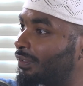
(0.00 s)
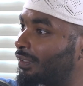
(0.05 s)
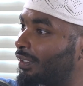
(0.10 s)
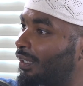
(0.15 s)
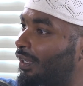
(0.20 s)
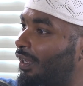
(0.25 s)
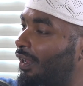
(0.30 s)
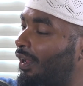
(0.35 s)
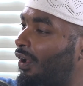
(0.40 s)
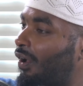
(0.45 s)

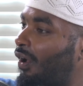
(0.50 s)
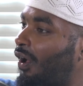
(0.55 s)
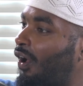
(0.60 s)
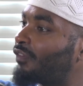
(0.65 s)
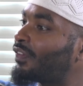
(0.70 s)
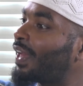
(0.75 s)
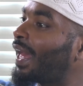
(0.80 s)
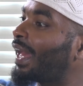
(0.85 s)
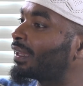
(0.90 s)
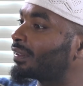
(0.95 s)
yeah.
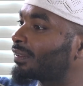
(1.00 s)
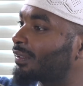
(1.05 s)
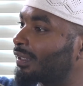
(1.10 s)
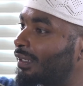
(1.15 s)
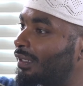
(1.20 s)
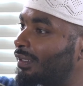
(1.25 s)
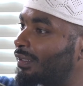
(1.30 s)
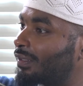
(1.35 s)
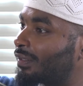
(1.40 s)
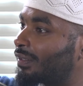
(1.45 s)
of
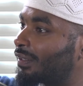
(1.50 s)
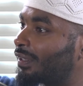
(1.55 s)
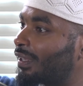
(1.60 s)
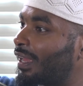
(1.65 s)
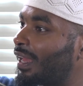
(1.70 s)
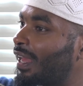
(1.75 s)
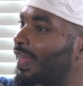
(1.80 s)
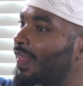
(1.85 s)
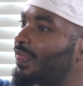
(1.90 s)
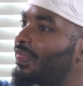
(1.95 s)
excellence
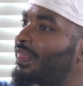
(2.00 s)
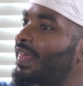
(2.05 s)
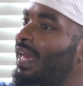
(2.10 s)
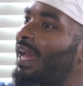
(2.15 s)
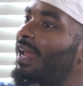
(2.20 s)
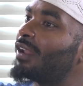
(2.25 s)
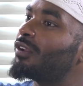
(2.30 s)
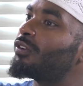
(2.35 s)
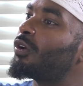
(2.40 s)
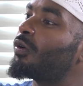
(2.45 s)

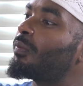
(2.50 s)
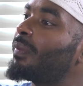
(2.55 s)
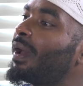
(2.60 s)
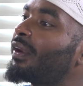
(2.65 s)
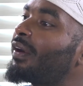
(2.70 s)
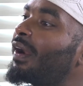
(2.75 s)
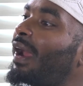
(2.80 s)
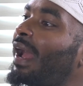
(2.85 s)
that no matter